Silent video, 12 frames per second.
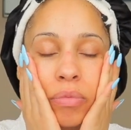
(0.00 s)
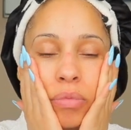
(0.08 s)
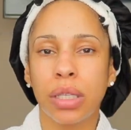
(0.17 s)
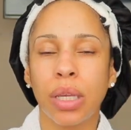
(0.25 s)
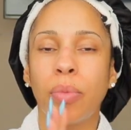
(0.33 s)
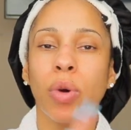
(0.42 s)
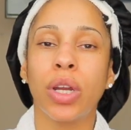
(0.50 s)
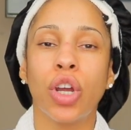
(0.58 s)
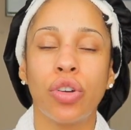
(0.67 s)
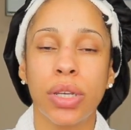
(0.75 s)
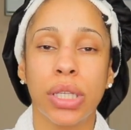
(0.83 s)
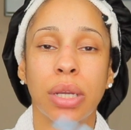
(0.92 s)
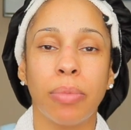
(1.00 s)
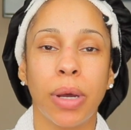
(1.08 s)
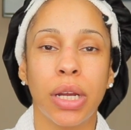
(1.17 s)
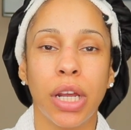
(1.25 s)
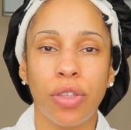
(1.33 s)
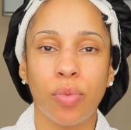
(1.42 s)
Someone noticed in
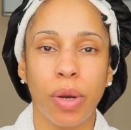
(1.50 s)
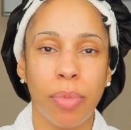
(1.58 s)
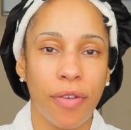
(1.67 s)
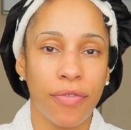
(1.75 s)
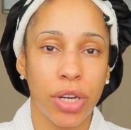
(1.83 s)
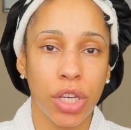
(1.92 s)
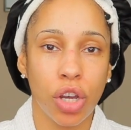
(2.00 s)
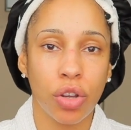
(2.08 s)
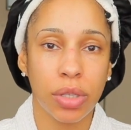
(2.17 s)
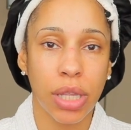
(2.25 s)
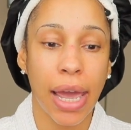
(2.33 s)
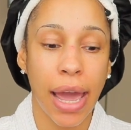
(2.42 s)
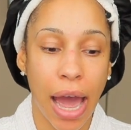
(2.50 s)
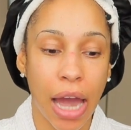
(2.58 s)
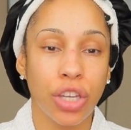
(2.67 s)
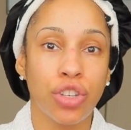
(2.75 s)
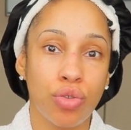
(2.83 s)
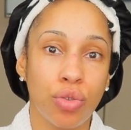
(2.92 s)
another one of my videos that I
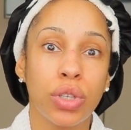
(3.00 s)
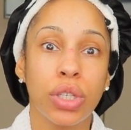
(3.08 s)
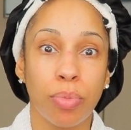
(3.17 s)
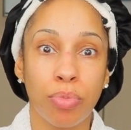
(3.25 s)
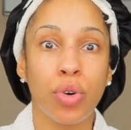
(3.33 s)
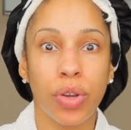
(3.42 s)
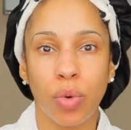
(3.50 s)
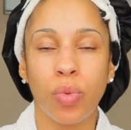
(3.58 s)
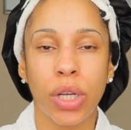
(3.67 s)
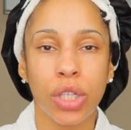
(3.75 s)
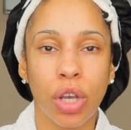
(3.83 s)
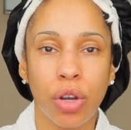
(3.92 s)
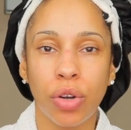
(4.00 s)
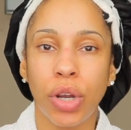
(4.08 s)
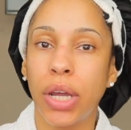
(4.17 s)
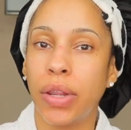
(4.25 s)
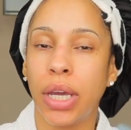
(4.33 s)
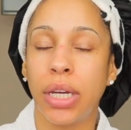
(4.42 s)
used more than one toner,
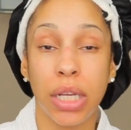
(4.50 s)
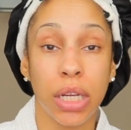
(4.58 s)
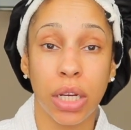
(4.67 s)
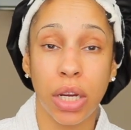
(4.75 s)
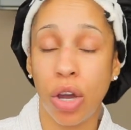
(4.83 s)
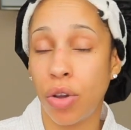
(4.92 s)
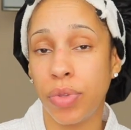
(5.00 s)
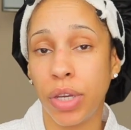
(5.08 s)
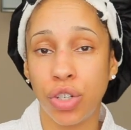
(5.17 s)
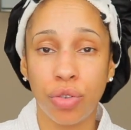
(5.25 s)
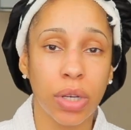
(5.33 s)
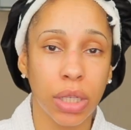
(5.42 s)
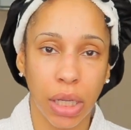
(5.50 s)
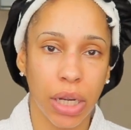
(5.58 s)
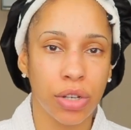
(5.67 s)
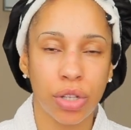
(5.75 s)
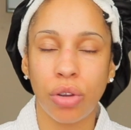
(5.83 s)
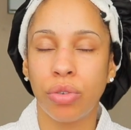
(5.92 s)
and they didn't know that you can
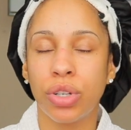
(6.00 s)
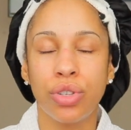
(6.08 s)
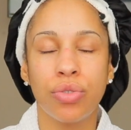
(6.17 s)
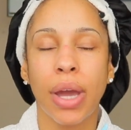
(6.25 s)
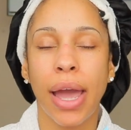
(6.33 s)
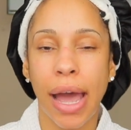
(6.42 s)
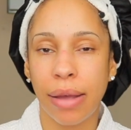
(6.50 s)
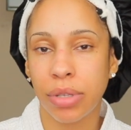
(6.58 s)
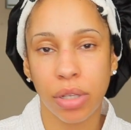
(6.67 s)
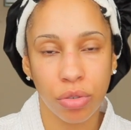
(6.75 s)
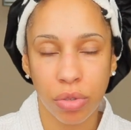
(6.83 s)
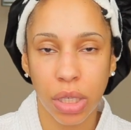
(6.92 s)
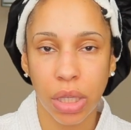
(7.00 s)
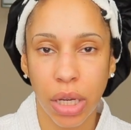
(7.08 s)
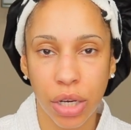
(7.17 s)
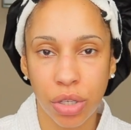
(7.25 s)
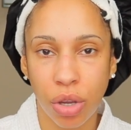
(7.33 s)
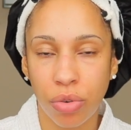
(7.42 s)
layer toners. You can absolutely
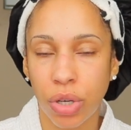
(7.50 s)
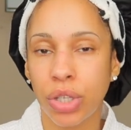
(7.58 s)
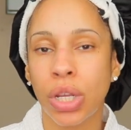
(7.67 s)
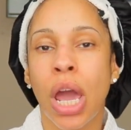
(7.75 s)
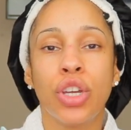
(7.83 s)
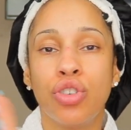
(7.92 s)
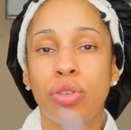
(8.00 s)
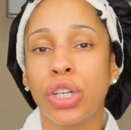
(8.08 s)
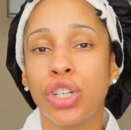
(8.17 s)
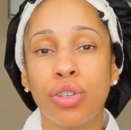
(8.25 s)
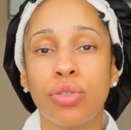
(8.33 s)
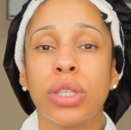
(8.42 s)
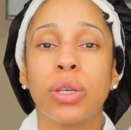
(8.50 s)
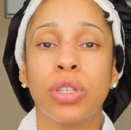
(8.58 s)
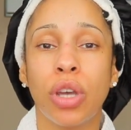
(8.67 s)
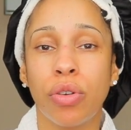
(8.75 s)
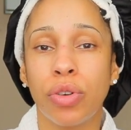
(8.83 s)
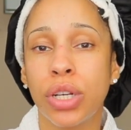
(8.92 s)
layer toners. You can choose the
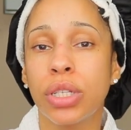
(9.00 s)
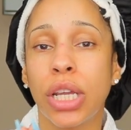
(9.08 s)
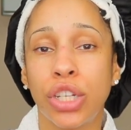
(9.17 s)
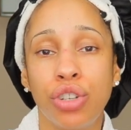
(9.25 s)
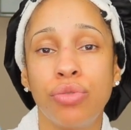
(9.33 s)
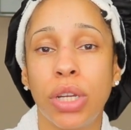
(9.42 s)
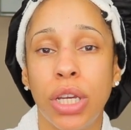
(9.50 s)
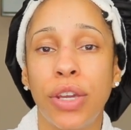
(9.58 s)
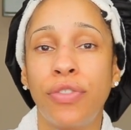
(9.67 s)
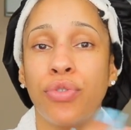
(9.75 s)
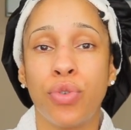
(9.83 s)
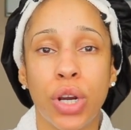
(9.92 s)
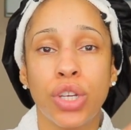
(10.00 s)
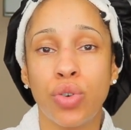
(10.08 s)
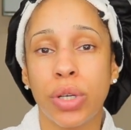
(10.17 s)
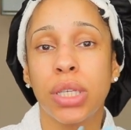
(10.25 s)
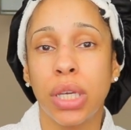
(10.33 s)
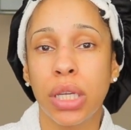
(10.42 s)
toners that you need for
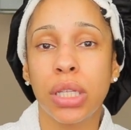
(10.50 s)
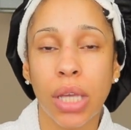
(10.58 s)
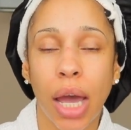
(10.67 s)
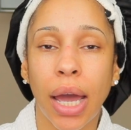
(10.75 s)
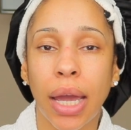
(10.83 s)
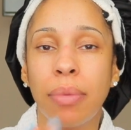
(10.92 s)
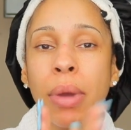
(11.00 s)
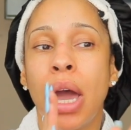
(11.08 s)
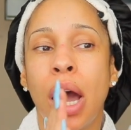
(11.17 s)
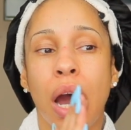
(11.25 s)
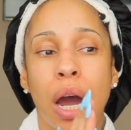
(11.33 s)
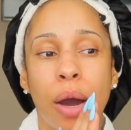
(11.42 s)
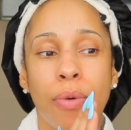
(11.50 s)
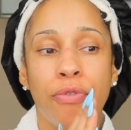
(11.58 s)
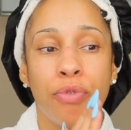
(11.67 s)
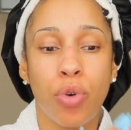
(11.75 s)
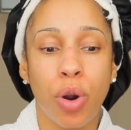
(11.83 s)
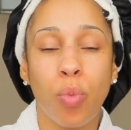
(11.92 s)
your skin type,
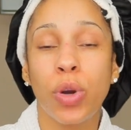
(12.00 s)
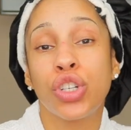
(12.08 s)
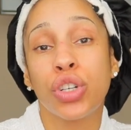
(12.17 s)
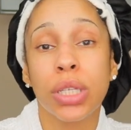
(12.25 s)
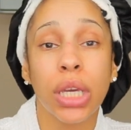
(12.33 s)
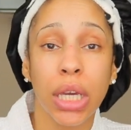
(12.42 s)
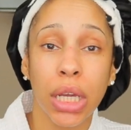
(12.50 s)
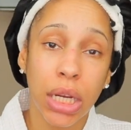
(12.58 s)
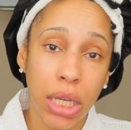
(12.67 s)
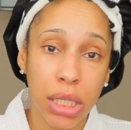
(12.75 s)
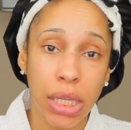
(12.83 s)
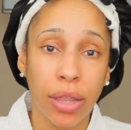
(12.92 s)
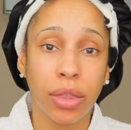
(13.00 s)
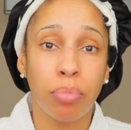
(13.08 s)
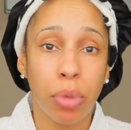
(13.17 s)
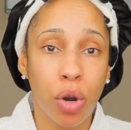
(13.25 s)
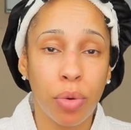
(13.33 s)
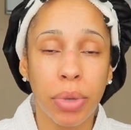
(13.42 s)
for what your skin needs at the
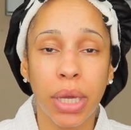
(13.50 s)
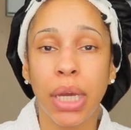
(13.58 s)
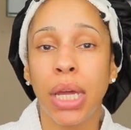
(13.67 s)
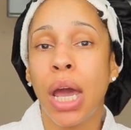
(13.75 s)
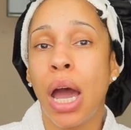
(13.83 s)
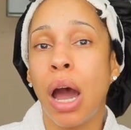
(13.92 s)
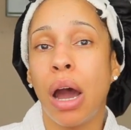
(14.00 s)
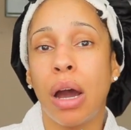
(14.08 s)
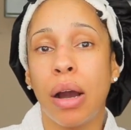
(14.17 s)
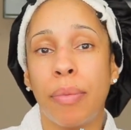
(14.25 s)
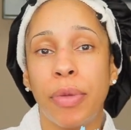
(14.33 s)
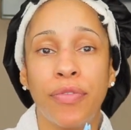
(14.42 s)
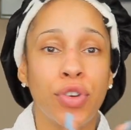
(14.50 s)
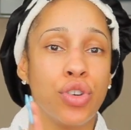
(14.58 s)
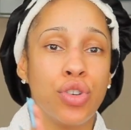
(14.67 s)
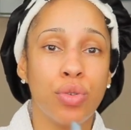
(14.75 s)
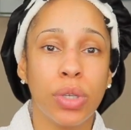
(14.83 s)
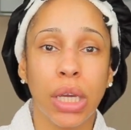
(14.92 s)
moment. If you're
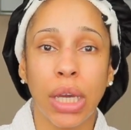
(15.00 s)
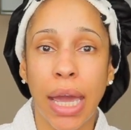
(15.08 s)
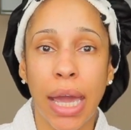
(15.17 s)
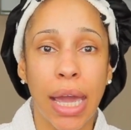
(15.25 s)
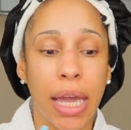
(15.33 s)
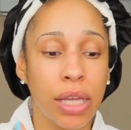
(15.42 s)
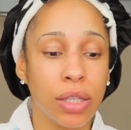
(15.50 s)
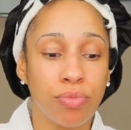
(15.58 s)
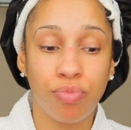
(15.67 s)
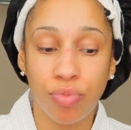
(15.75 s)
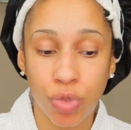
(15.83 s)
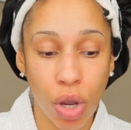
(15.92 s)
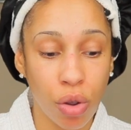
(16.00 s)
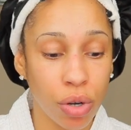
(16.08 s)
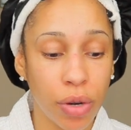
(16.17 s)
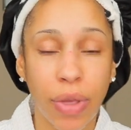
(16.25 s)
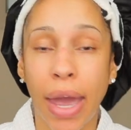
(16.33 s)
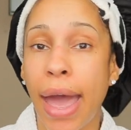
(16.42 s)
using a
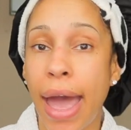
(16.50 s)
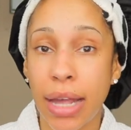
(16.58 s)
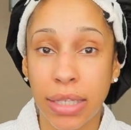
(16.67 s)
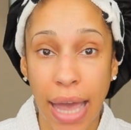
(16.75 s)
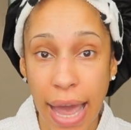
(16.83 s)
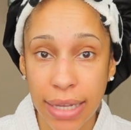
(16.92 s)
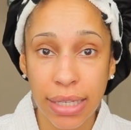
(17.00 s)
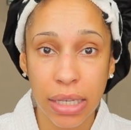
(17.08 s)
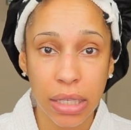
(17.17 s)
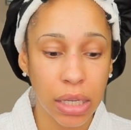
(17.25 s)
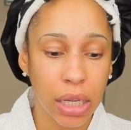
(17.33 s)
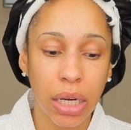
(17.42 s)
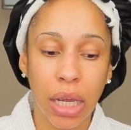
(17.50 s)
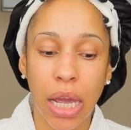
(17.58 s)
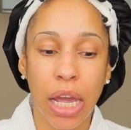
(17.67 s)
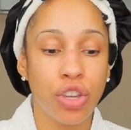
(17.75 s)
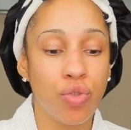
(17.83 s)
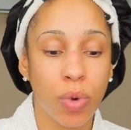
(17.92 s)
toner that has acids in it
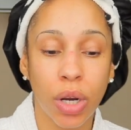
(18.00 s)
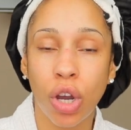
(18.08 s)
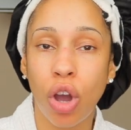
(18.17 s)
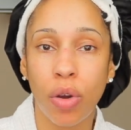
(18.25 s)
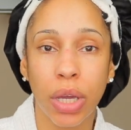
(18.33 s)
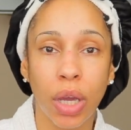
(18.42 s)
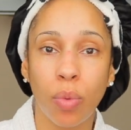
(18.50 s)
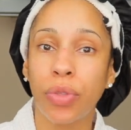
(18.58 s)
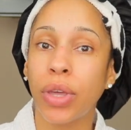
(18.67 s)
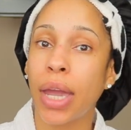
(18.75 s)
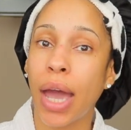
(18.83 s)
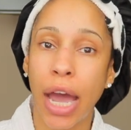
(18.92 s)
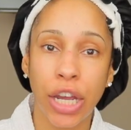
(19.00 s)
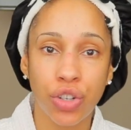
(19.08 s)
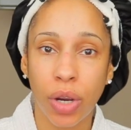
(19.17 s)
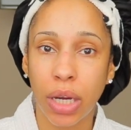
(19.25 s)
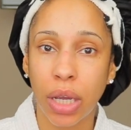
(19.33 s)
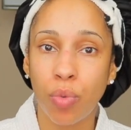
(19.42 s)
and you want to go in with a
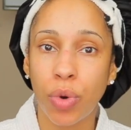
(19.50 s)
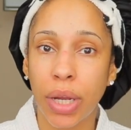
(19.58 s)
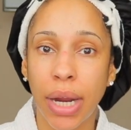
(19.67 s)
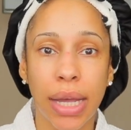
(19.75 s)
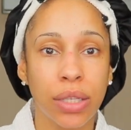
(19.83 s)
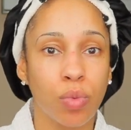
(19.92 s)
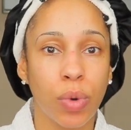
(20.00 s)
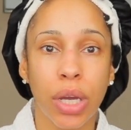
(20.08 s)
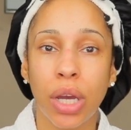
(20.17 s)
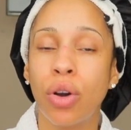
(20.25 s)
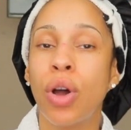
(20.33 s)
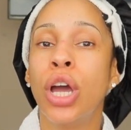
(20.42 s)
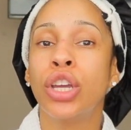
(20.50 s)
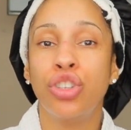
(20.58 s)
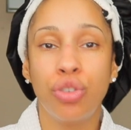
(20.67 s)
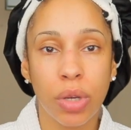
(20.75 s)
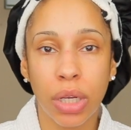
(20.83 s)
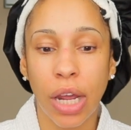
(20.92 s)
hydrating one as well,
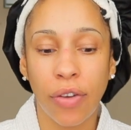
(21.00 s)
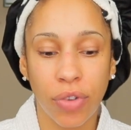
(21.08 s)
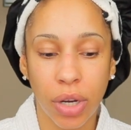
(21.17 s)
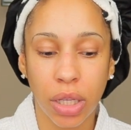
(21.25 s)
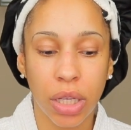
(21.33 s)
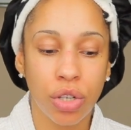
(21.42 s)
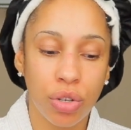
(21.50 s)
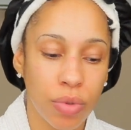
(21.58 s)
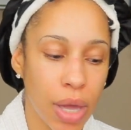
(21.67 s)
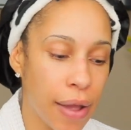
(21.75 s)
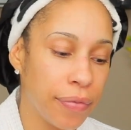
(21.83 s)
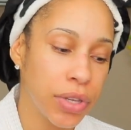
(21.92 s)
you can definitely do that.